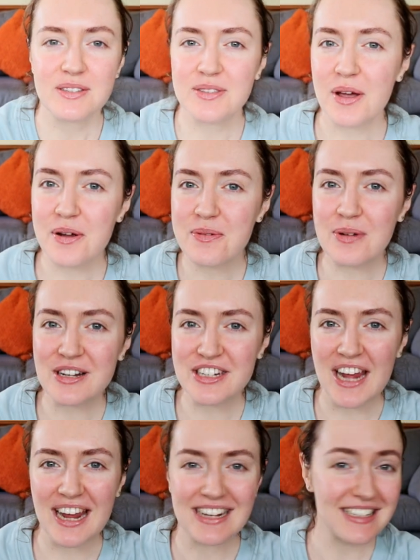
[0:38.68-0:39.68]
So
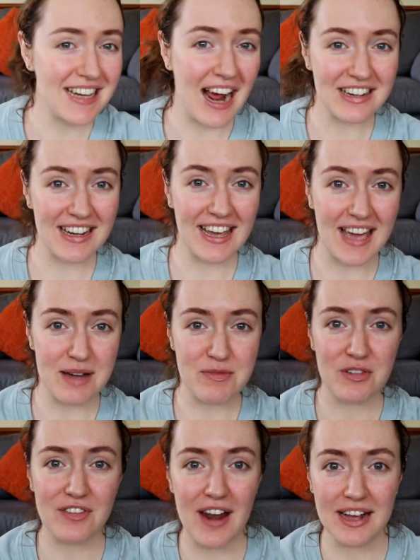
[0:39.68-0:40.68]
what changed? How did I
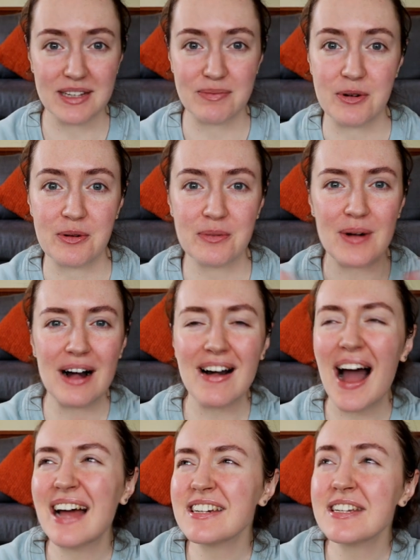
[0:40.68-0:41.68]
get more flexible? Well,
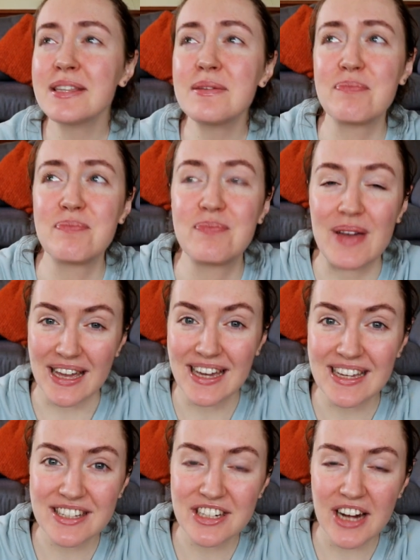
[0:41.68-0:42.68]
actually the
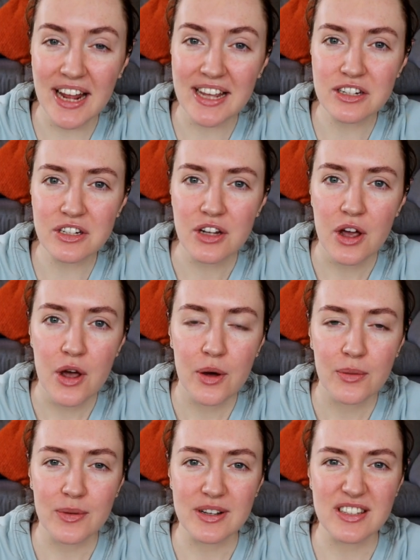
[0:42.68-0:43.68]
biggest change
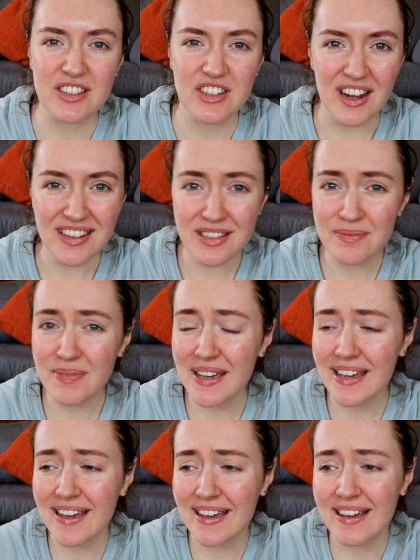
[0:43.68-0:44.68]
was just
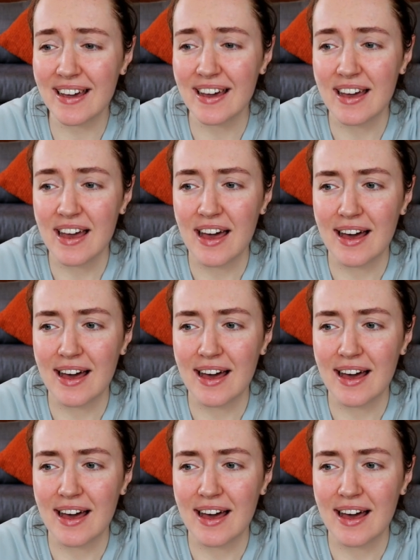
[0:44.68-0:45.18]
being